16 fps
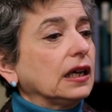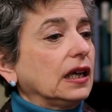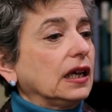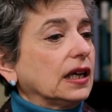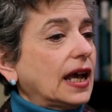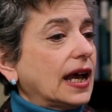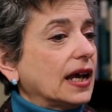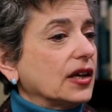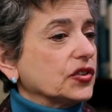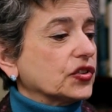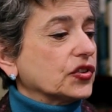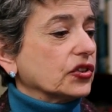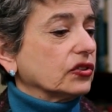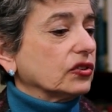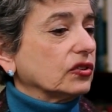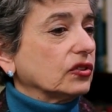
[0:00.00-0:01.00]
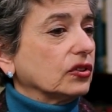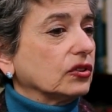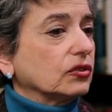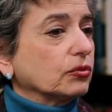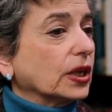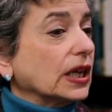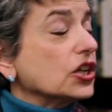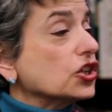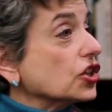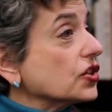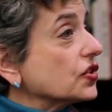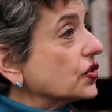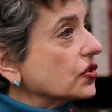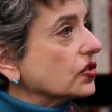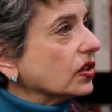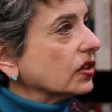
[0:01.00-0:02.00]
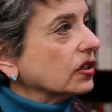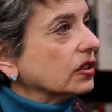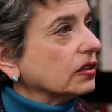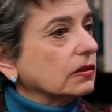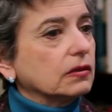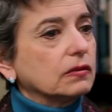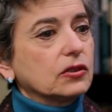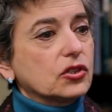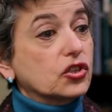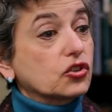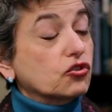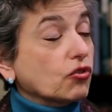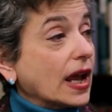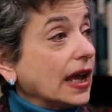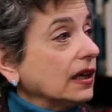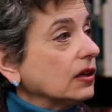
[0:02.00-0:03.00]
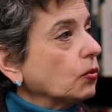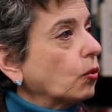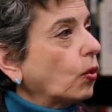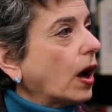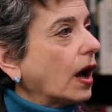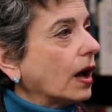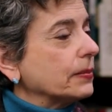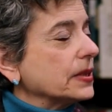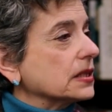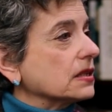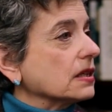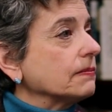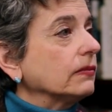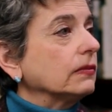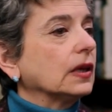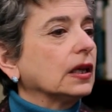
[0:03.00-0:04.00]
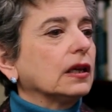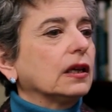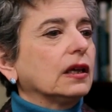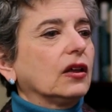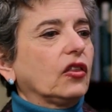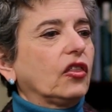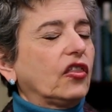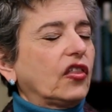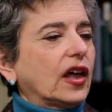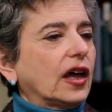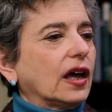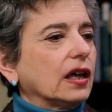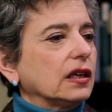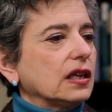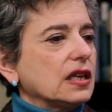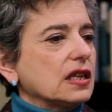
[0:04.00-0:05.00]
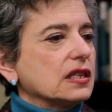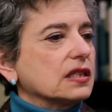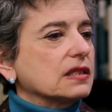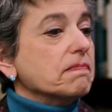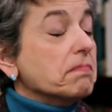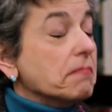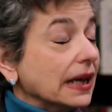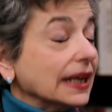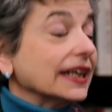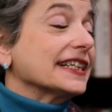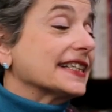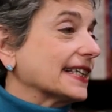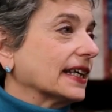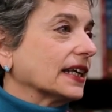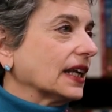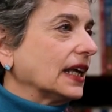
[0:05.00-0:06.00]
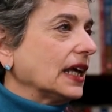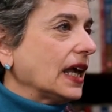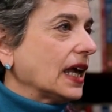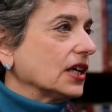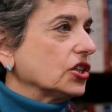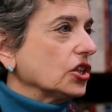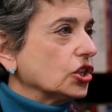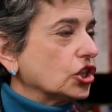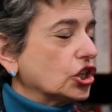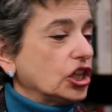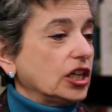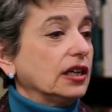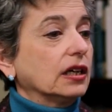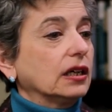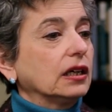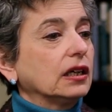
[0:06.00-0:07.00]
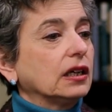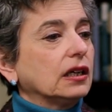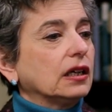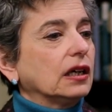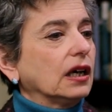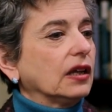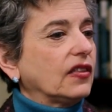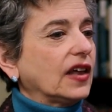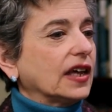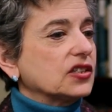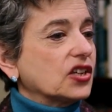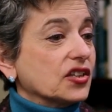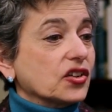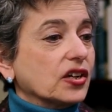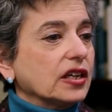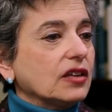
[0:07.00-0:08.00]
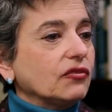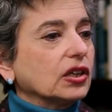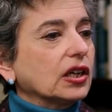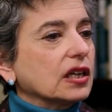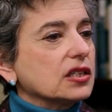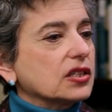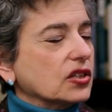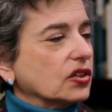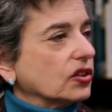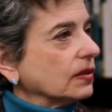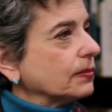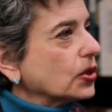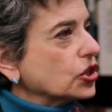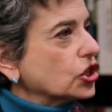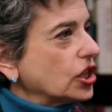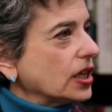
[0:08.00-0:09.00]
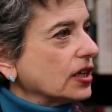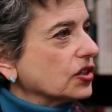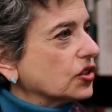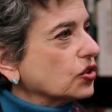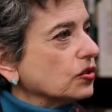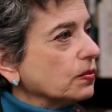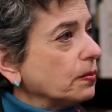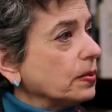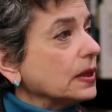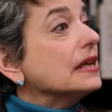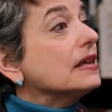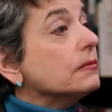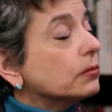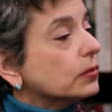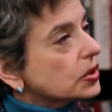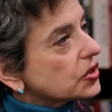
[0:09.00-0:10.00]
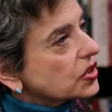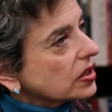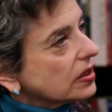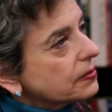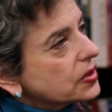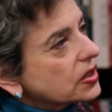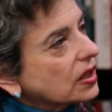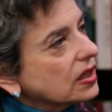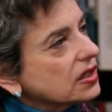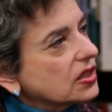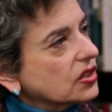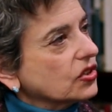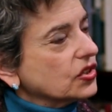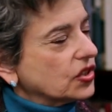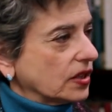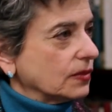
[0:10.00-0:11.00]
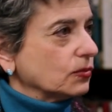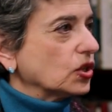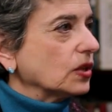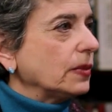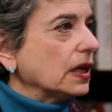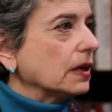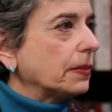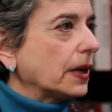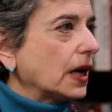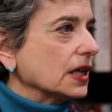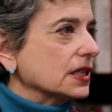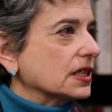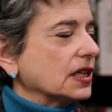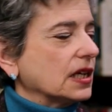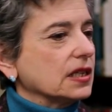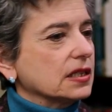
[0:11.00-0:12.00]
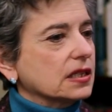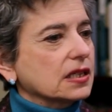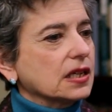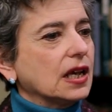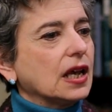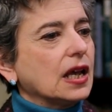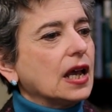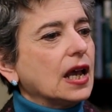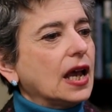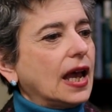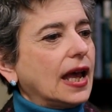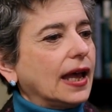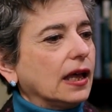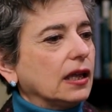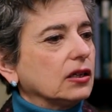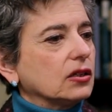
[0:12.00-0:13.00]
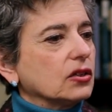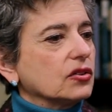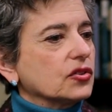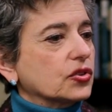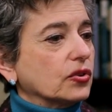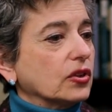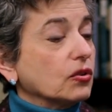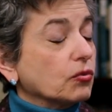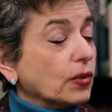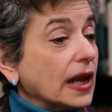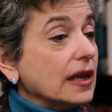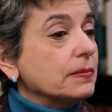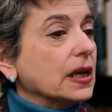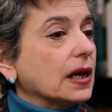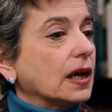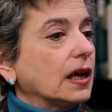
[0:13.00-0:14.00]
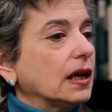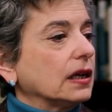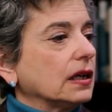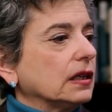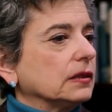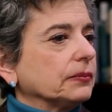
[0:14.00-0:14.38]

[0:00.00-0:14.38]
It has a religious strain, Wahhabism, that is militantly anti-Shia, that does not even consider most Shias to be Muslims, considers them to be apostates. And Saudi Arabia,